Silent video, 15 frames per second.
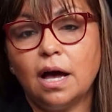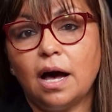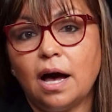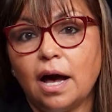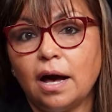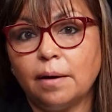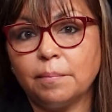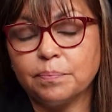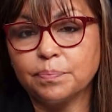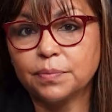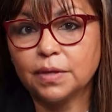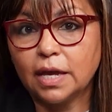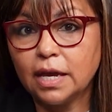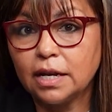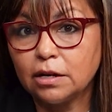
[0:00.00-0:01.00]

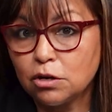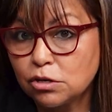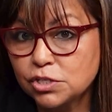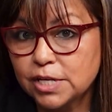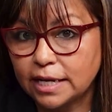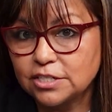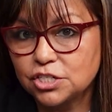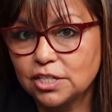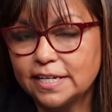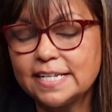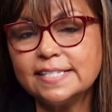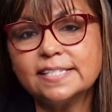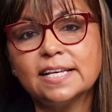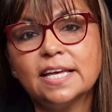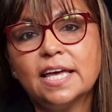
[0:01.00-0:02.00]
in Los
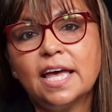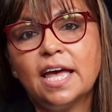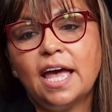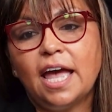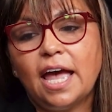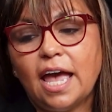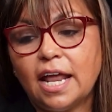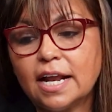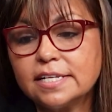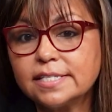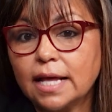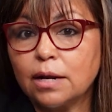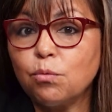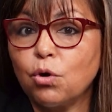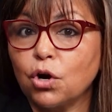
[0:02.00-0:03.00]
Angeles, and I
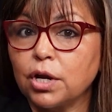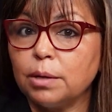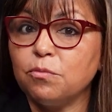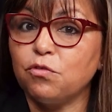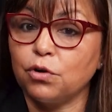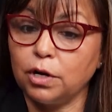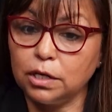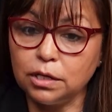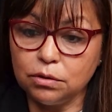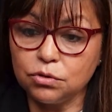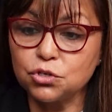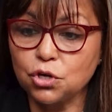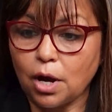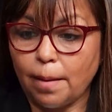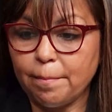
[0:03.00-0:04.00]
started working for a
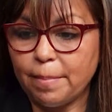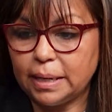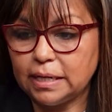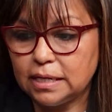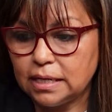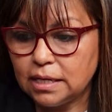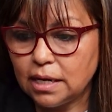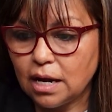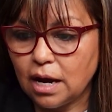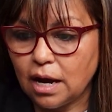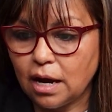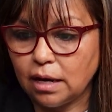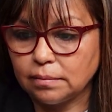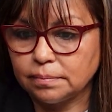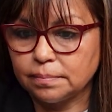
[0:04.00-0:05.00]
huge company
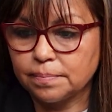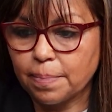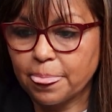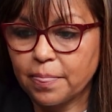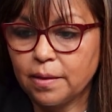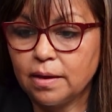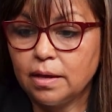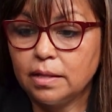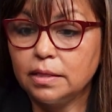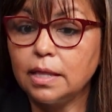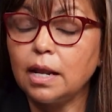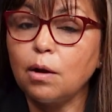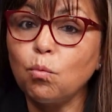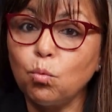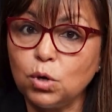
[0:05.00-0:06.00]

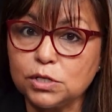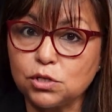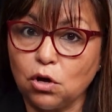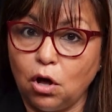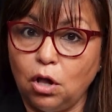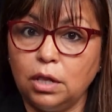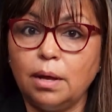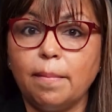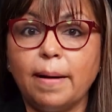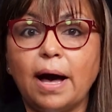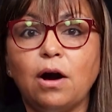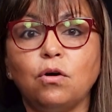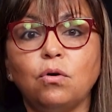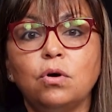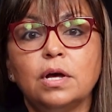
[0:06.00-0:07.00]
that it was all
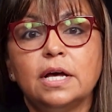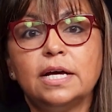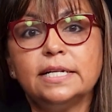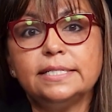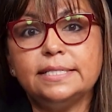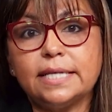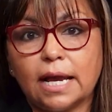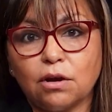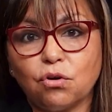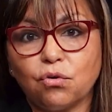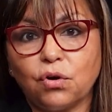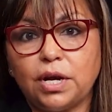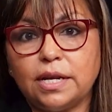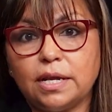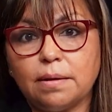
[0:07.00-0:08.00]
about
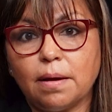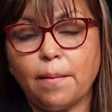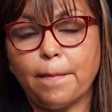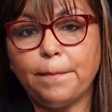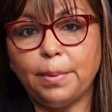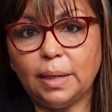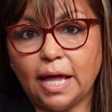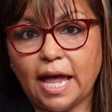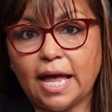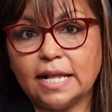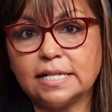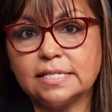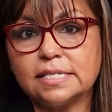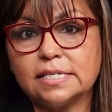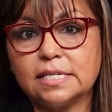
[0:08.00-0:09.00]
decorating
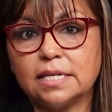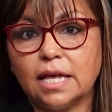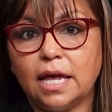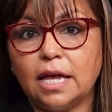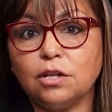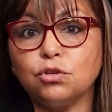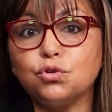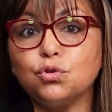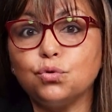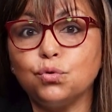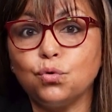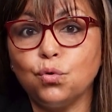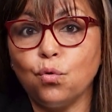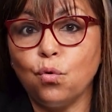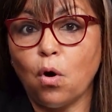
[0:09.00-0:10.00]
plants
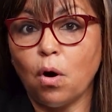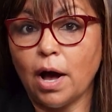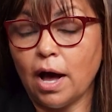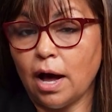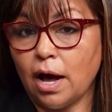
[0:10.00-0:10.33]
into